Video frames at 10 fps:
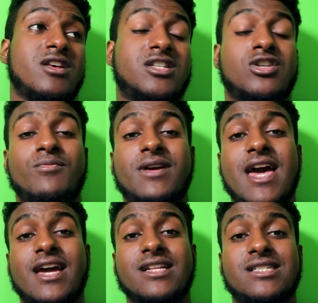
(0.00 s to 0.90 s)
still be
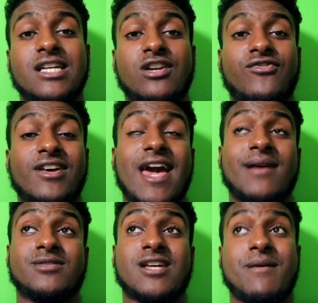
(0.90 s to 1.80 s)
getting considered for
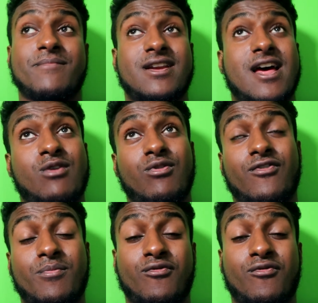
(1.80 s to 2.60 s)
game time. But now with a